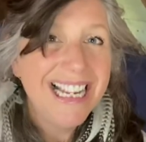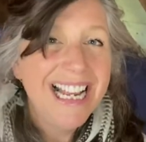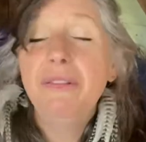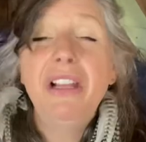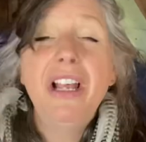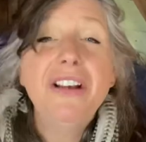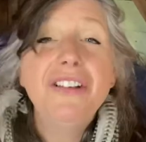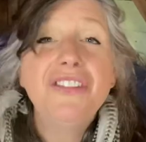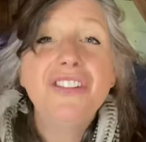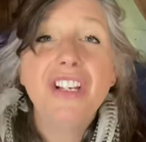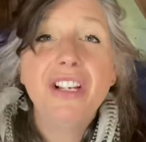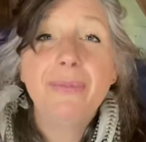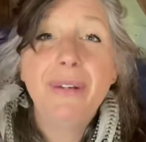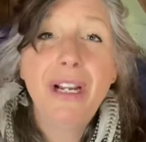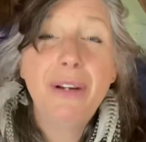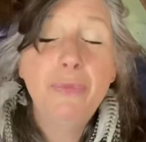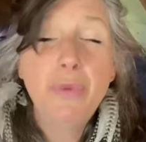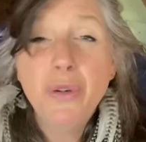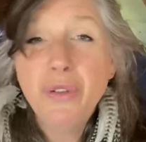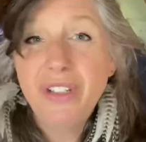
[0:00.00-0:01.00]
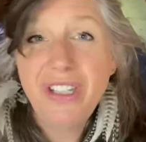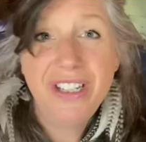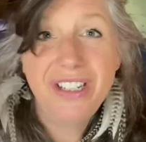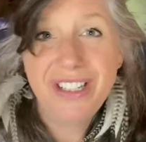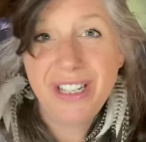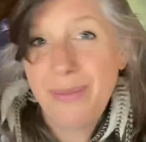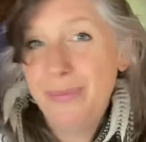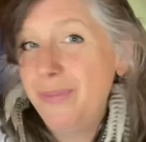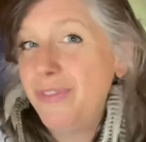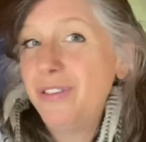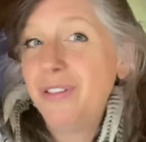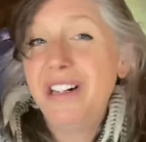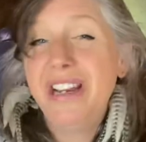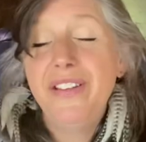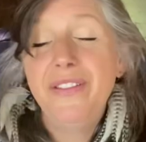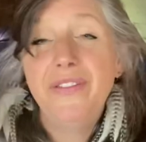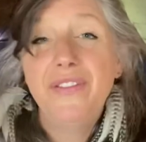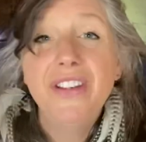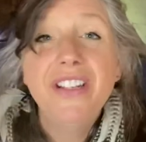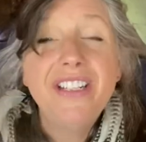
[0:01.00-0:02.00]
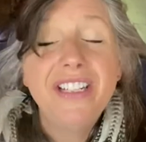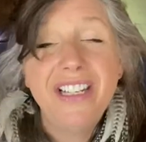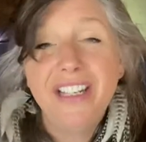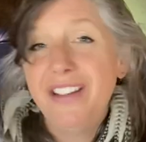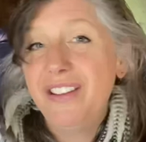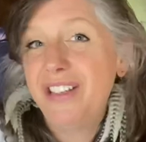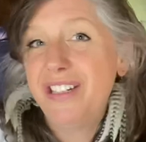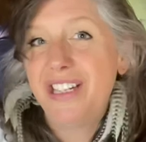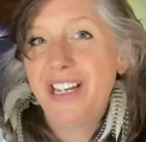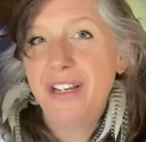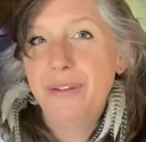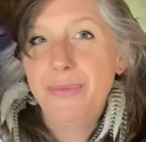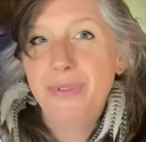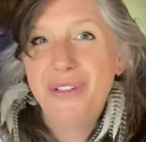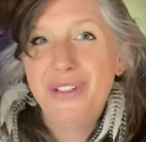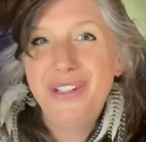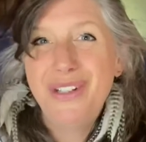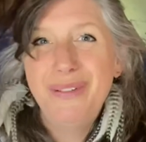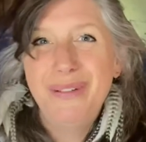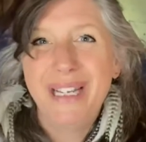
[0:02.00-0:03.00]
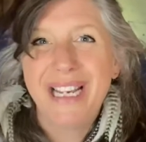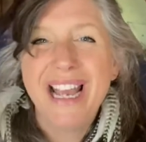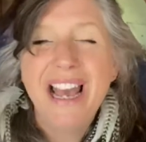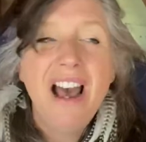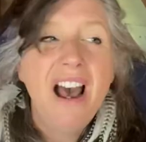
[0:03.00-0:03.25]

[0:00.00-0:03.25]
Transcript: Last year when I wanted some for a video that I was doing,